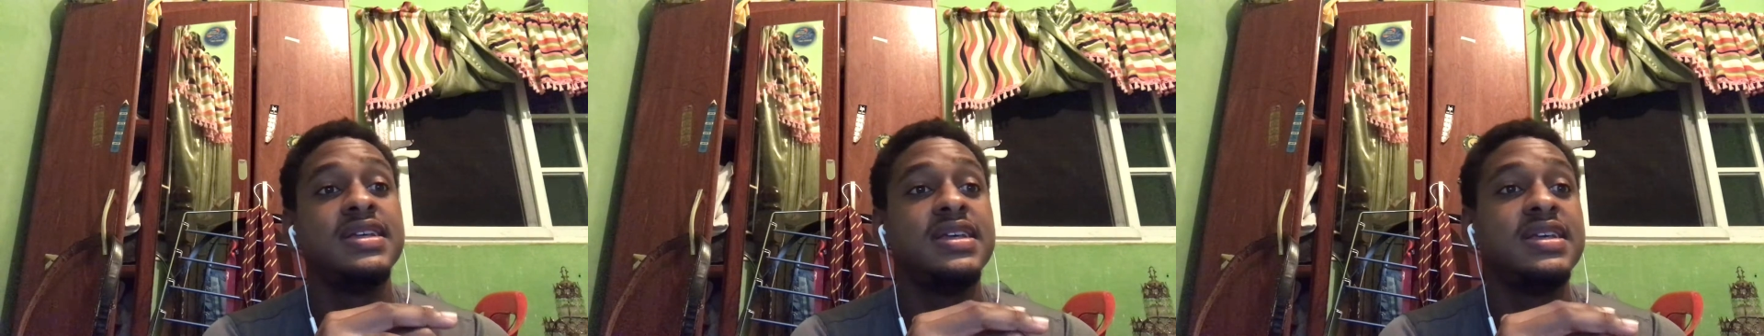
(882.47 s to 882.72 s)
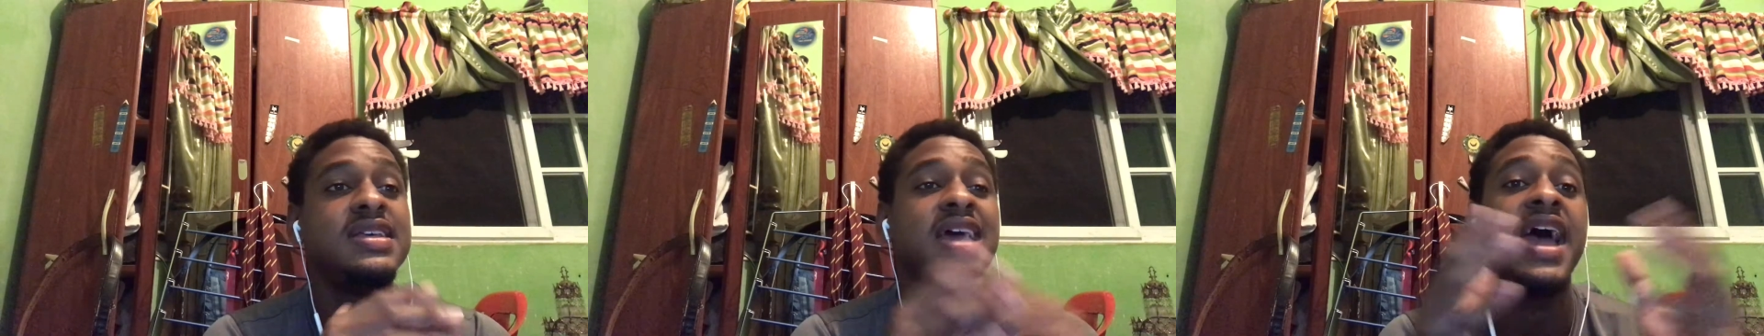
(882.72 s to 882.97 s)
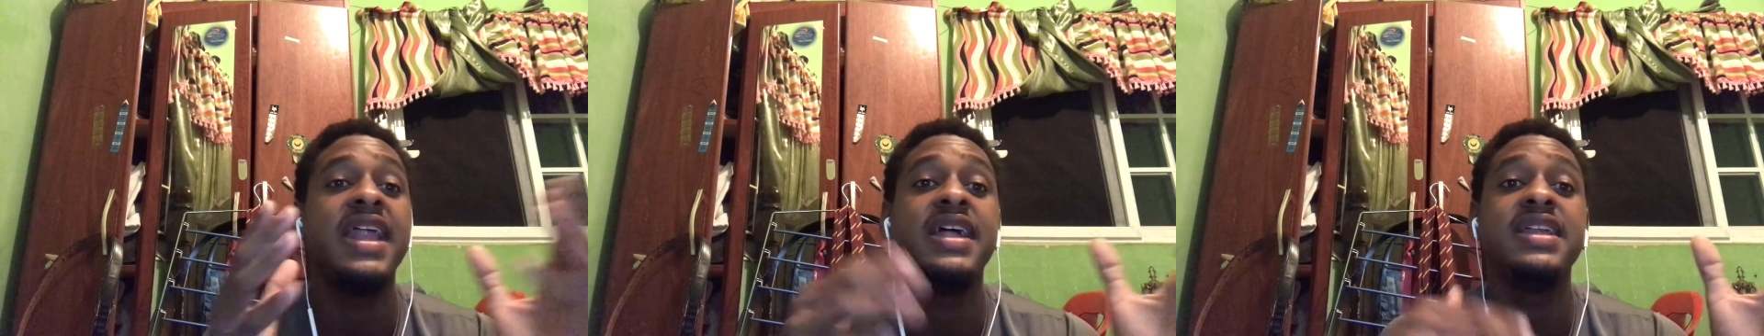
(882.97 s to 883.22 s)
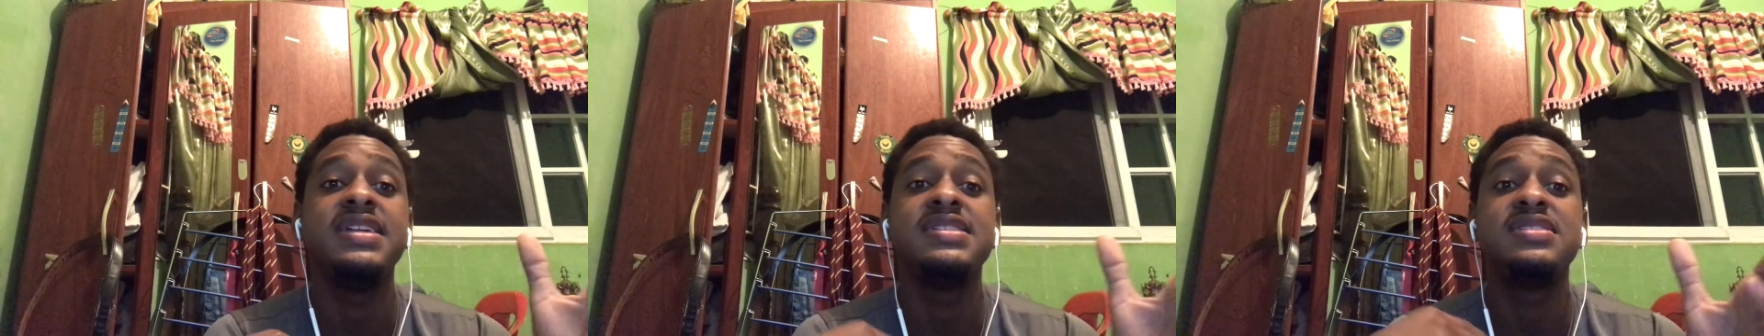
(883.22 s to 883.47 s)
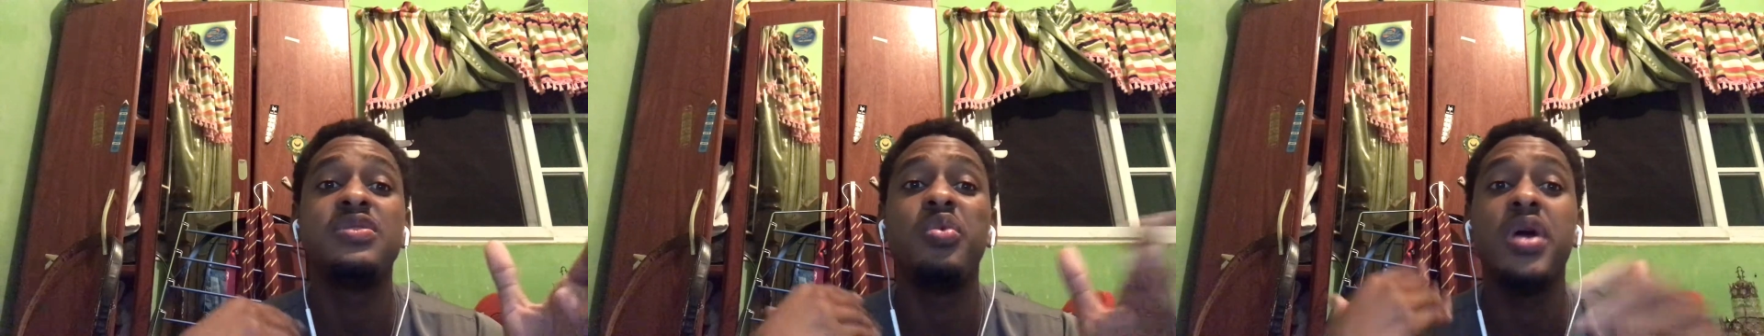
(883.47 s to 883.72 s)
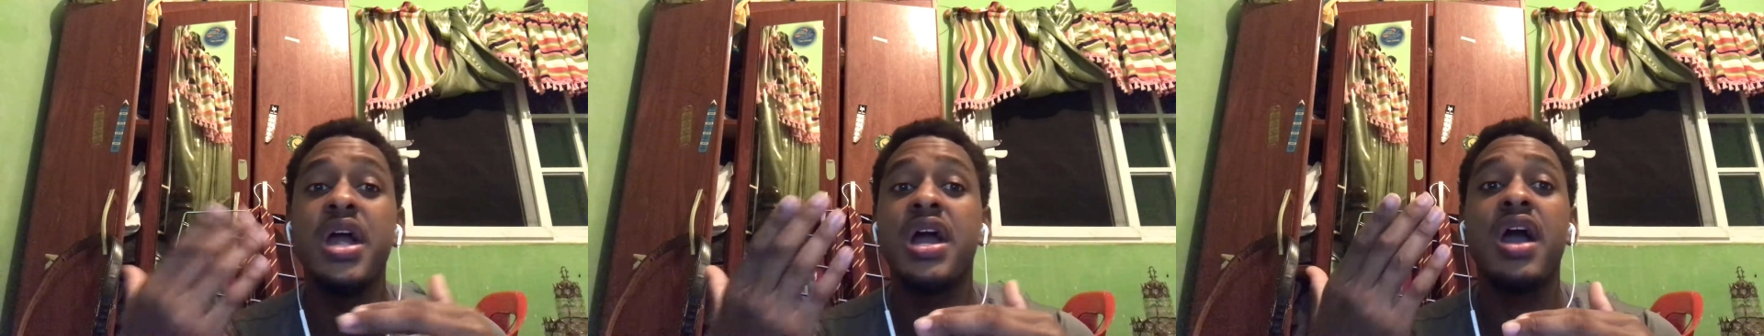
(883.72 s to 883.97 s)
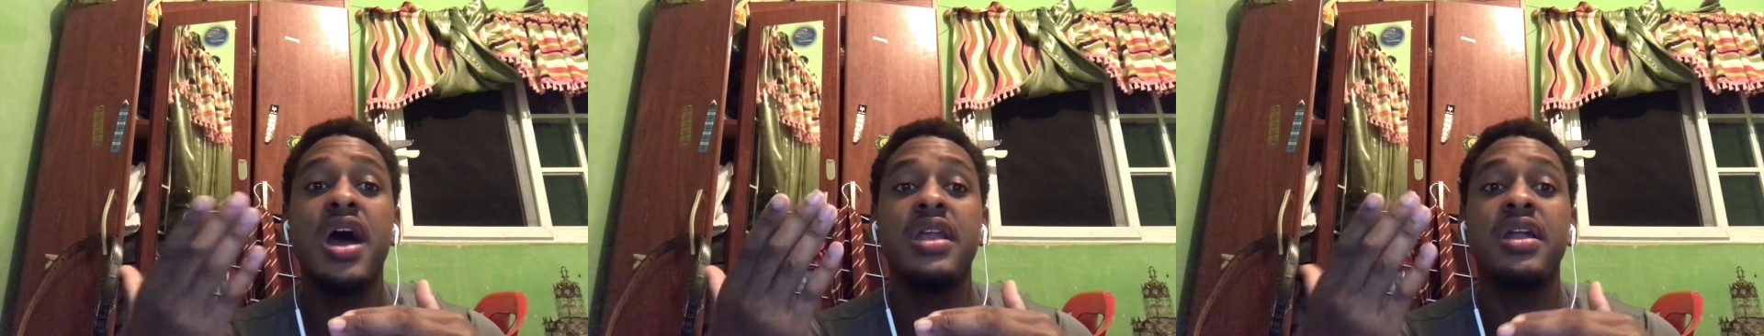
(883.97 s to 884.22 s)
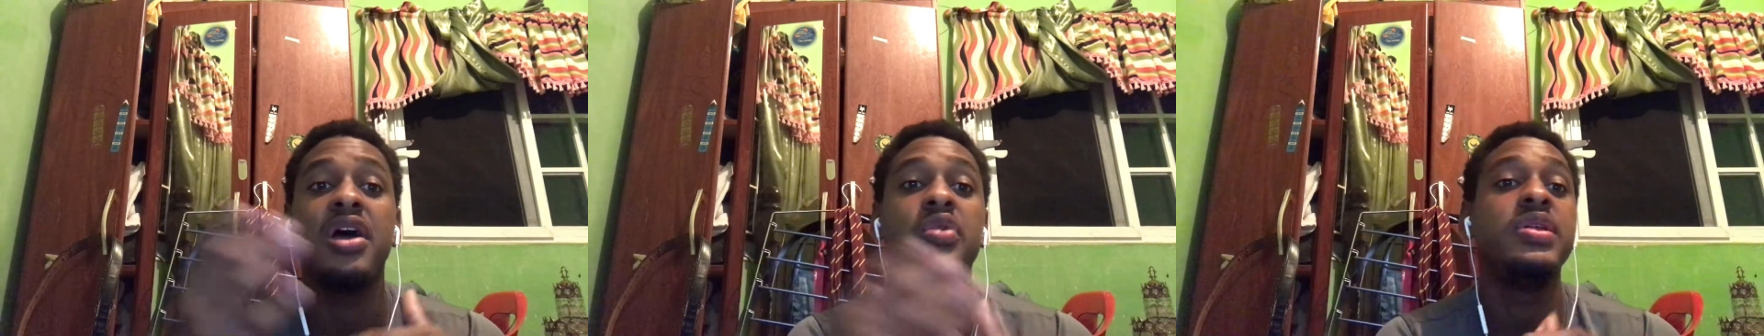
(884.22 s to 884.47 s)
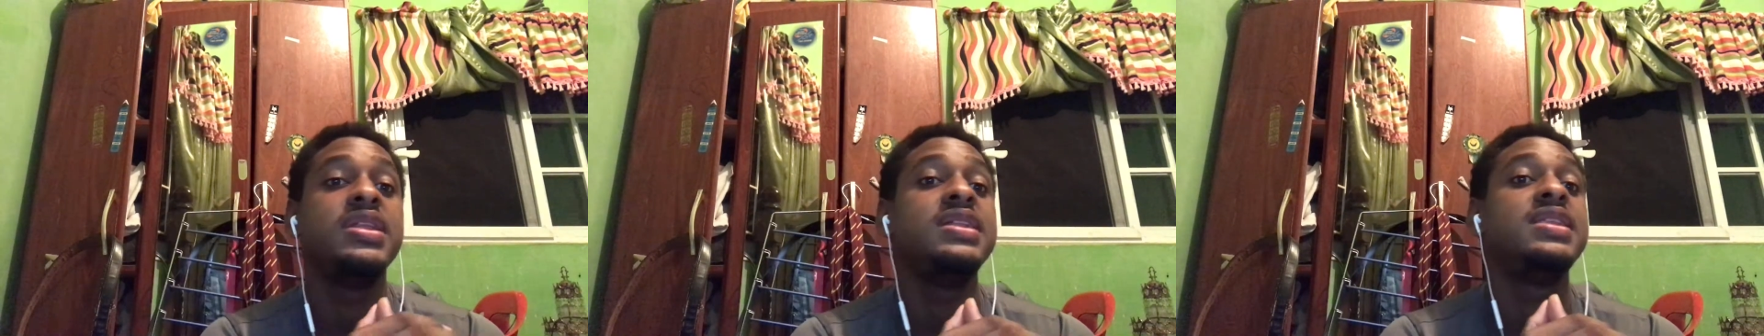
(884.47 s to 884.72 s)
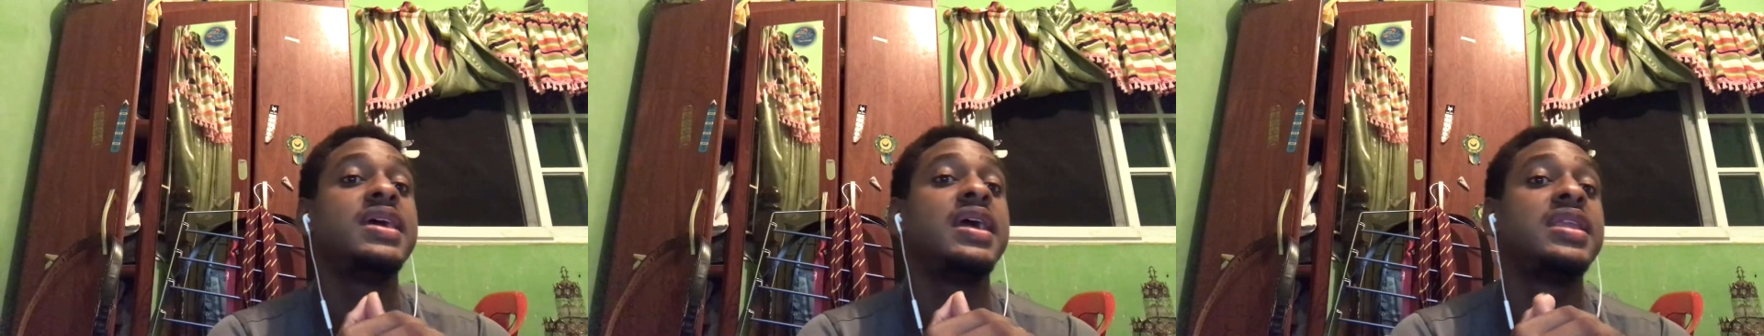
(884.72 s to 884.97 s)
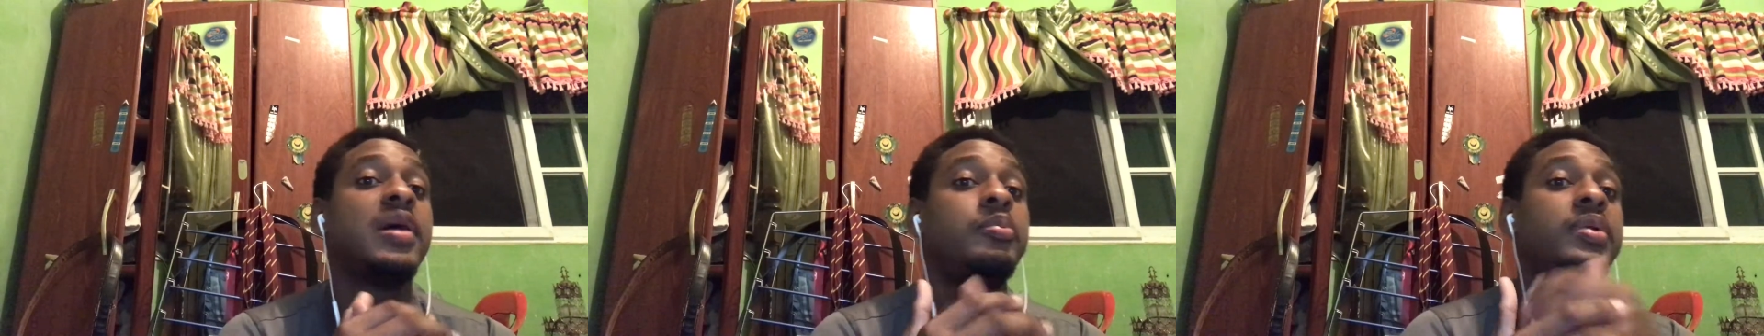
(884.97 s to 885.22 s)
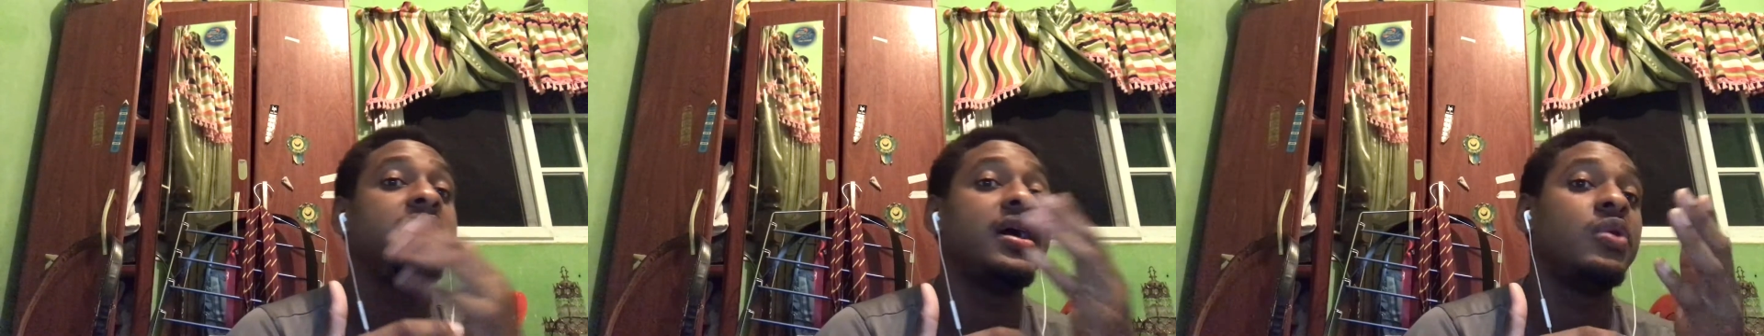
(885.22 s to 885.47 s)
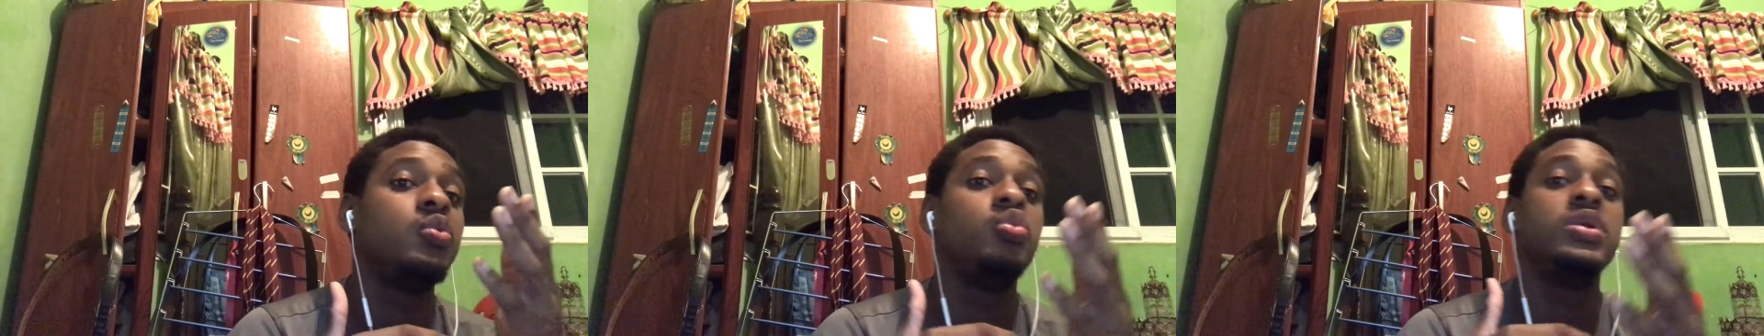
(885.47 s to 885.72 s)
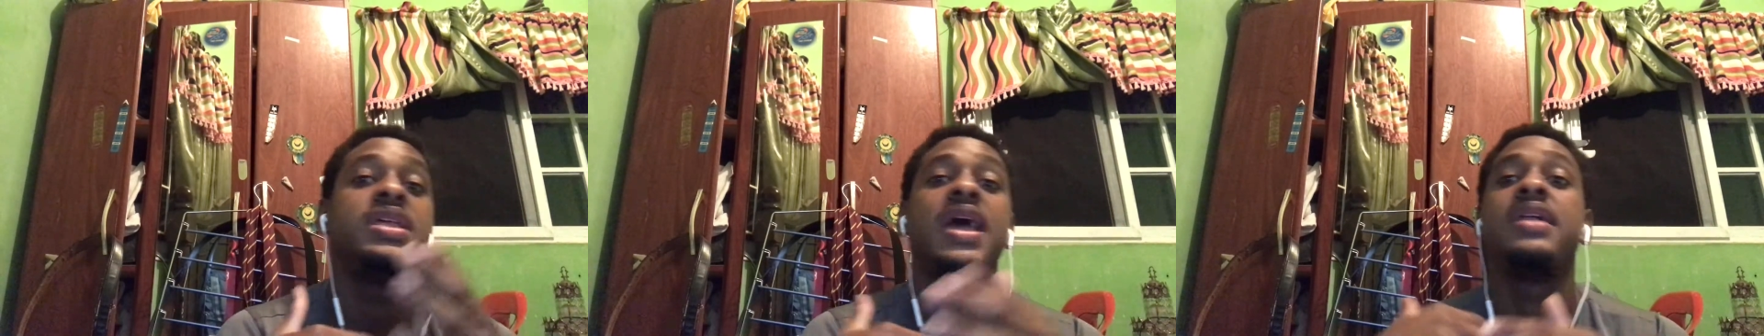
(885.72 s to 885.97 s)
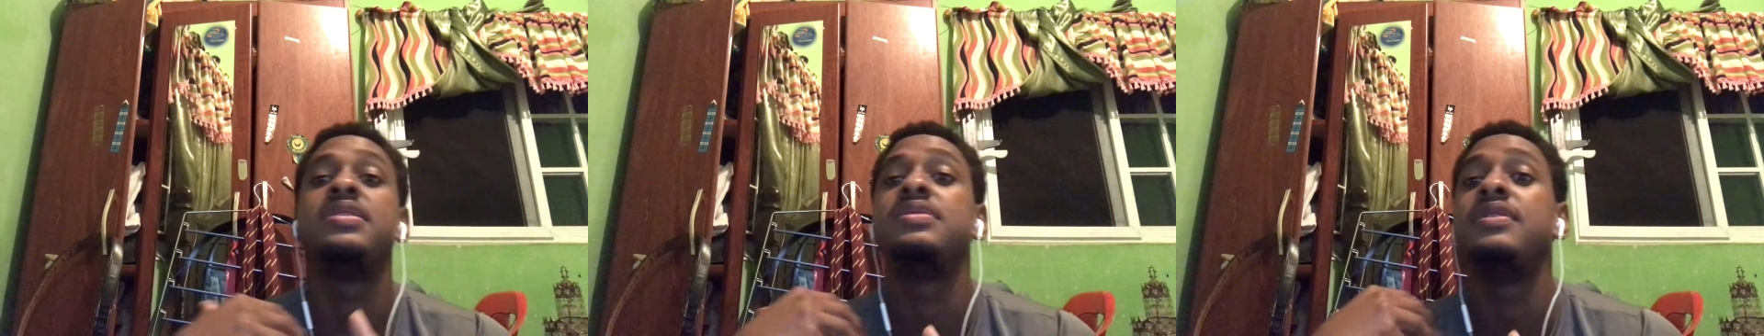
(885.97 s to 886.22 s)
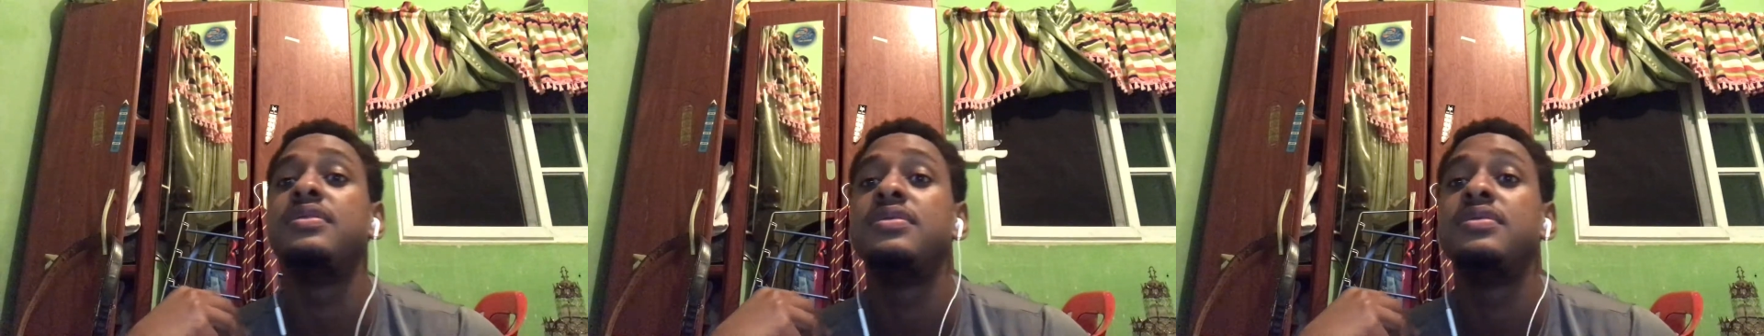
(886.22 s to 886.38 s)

he either needs to work on, or we need to get a player who can